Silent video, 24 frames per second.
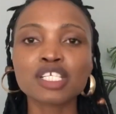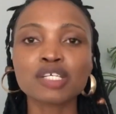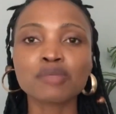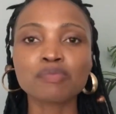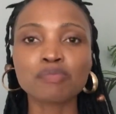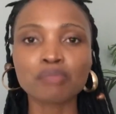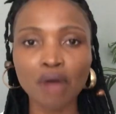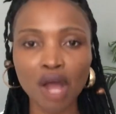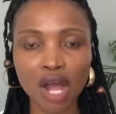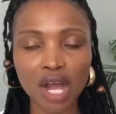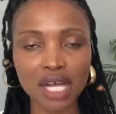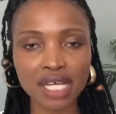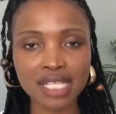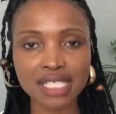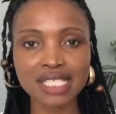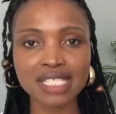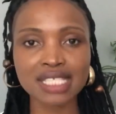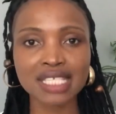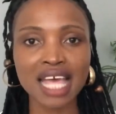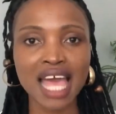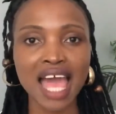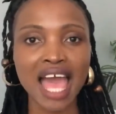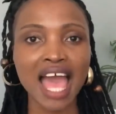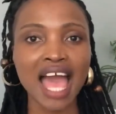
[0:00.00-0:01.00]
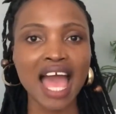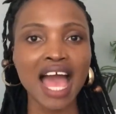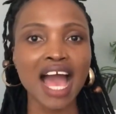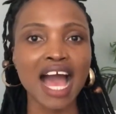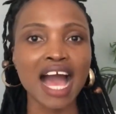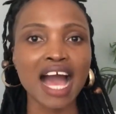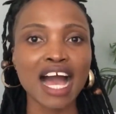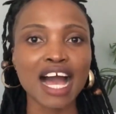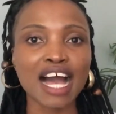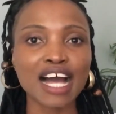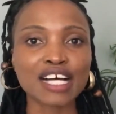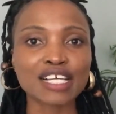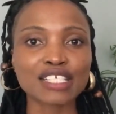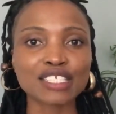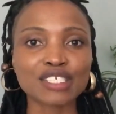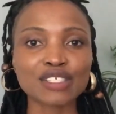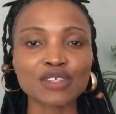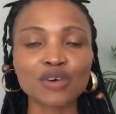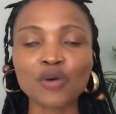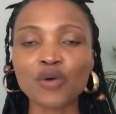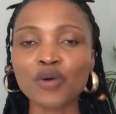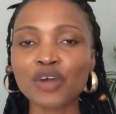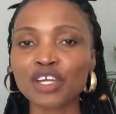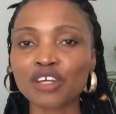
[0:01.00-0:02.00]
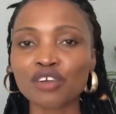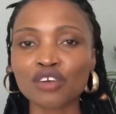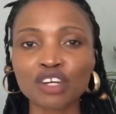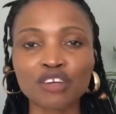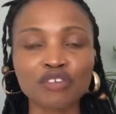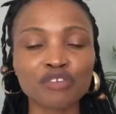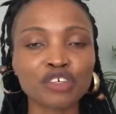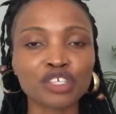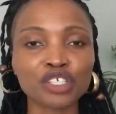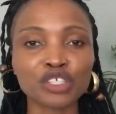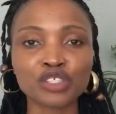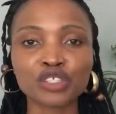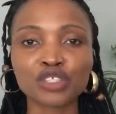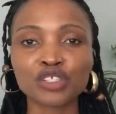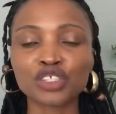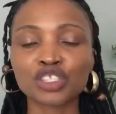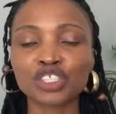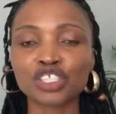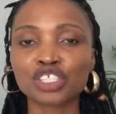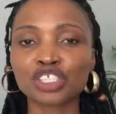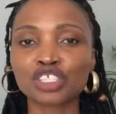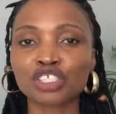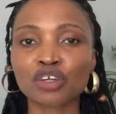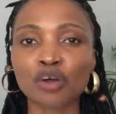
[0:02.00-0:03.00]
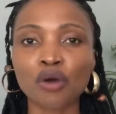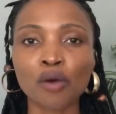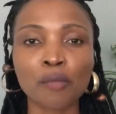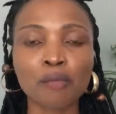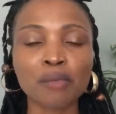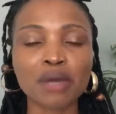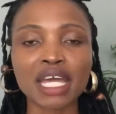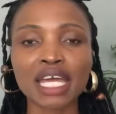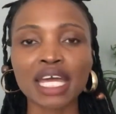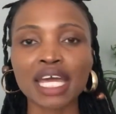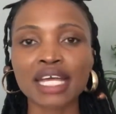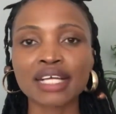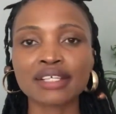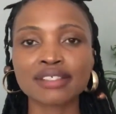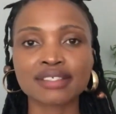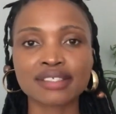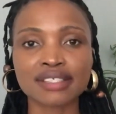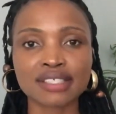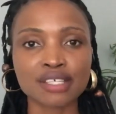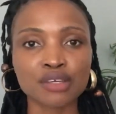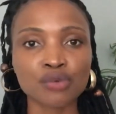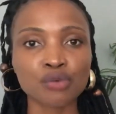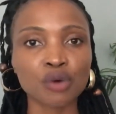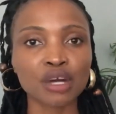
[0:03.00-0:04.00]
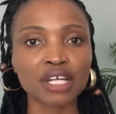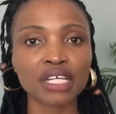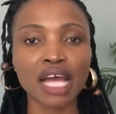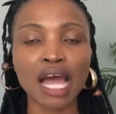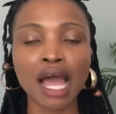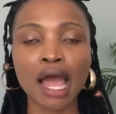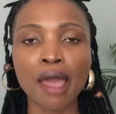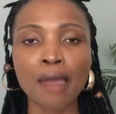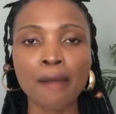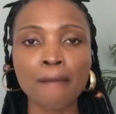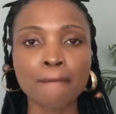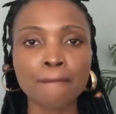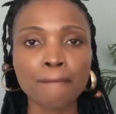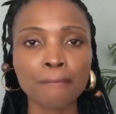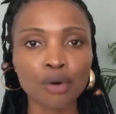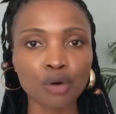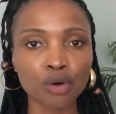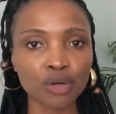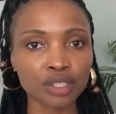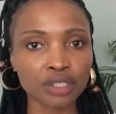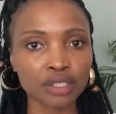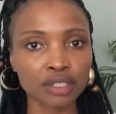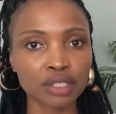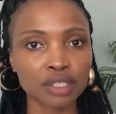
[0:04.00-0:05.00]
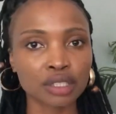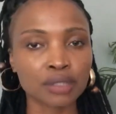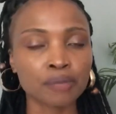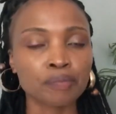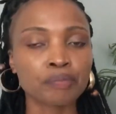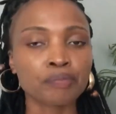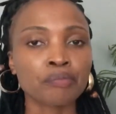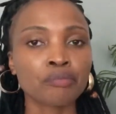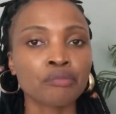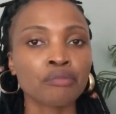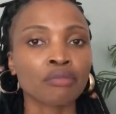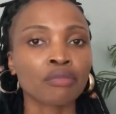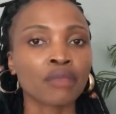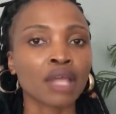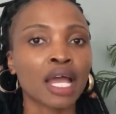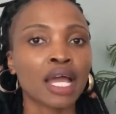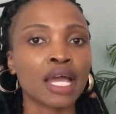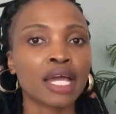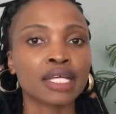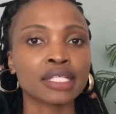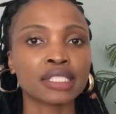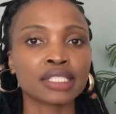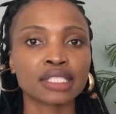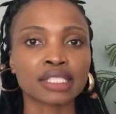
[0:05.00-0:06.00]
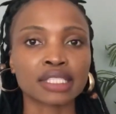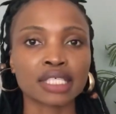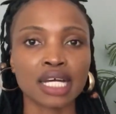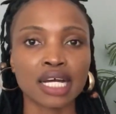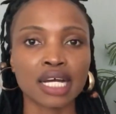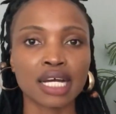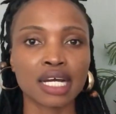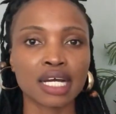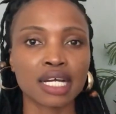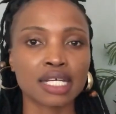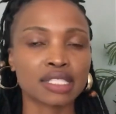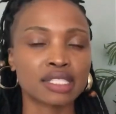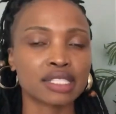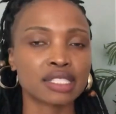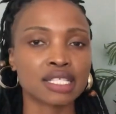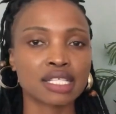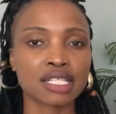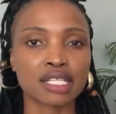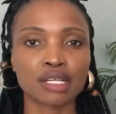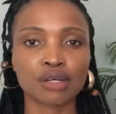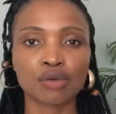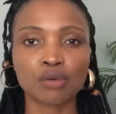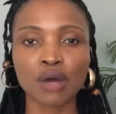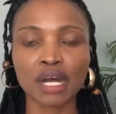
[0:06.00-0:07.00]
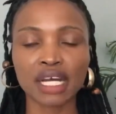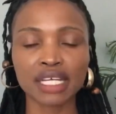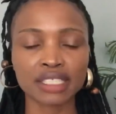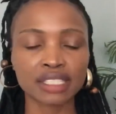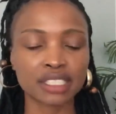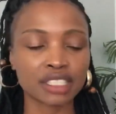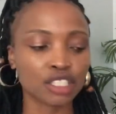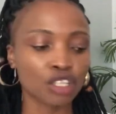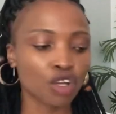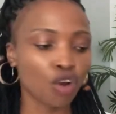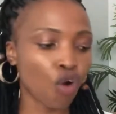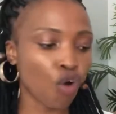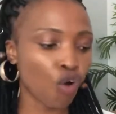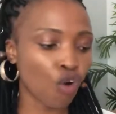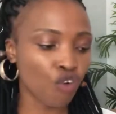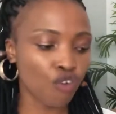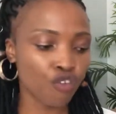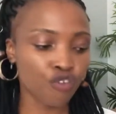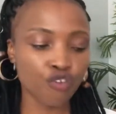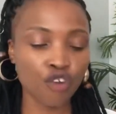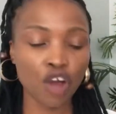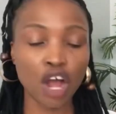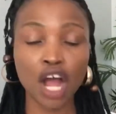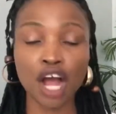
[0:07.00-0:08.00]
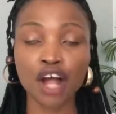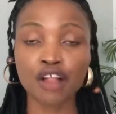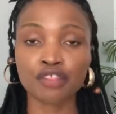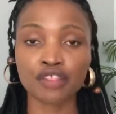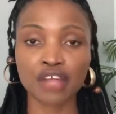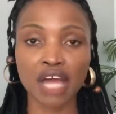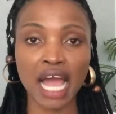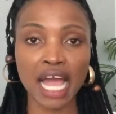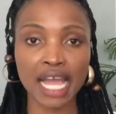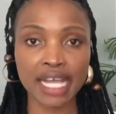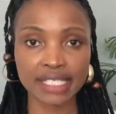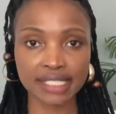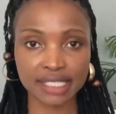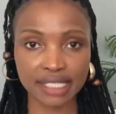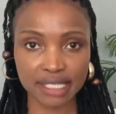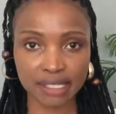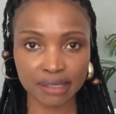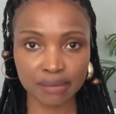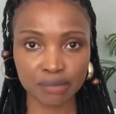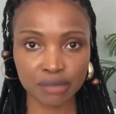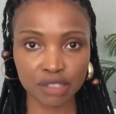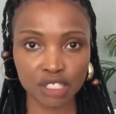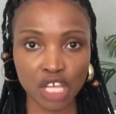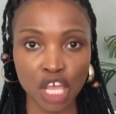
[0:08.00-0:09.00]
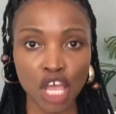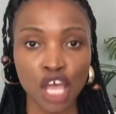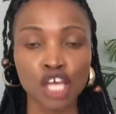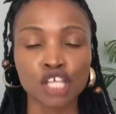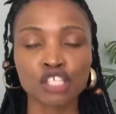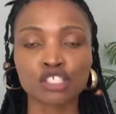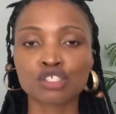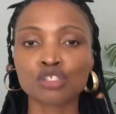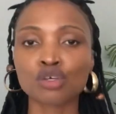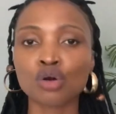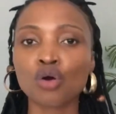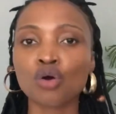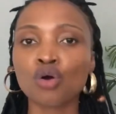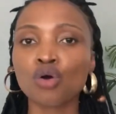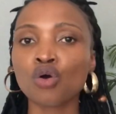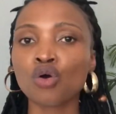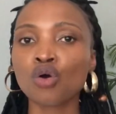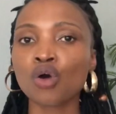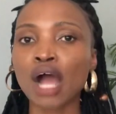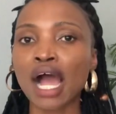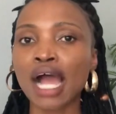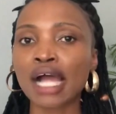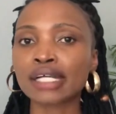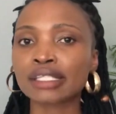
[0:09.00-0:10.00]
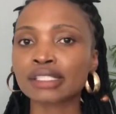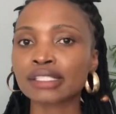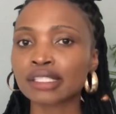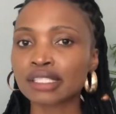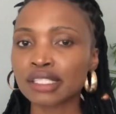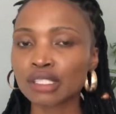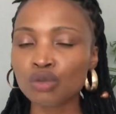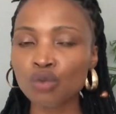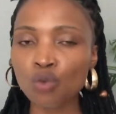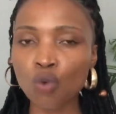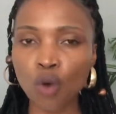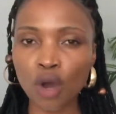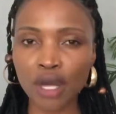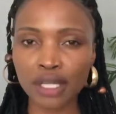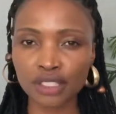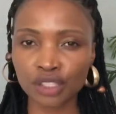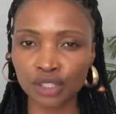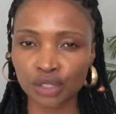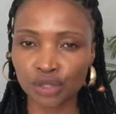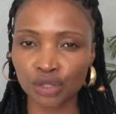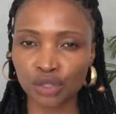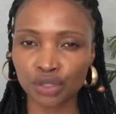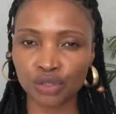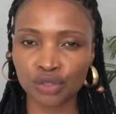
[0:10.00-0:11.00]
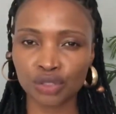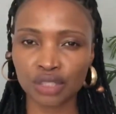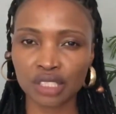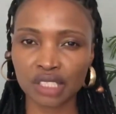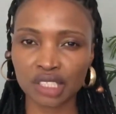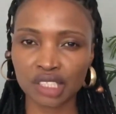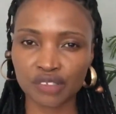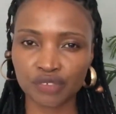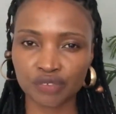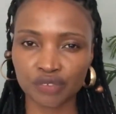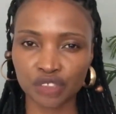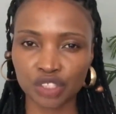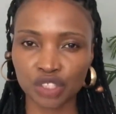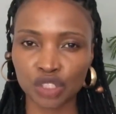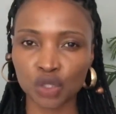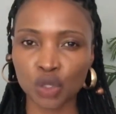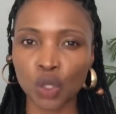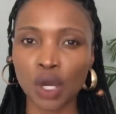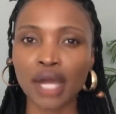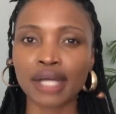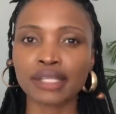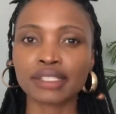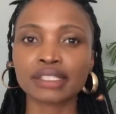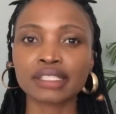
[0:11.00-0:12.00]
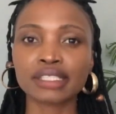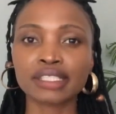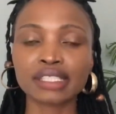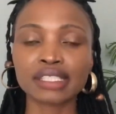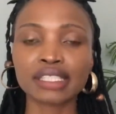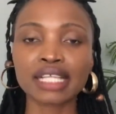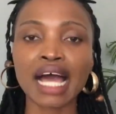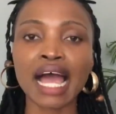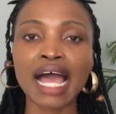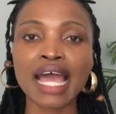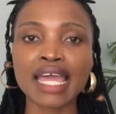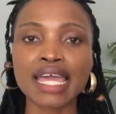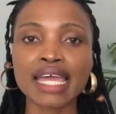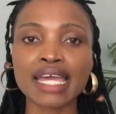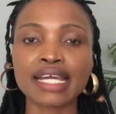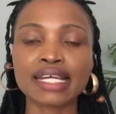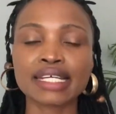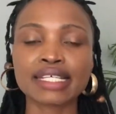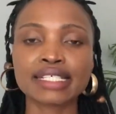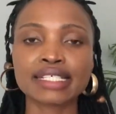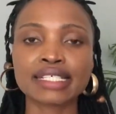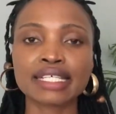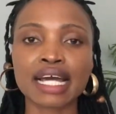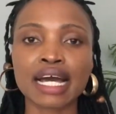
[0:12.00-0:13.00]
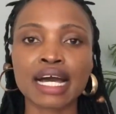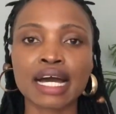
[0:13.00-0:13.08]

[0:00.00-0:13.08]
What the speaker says: box. So in order for you to just go back and see what I bought and see the quality of the items. So I didn't want to do this video until I had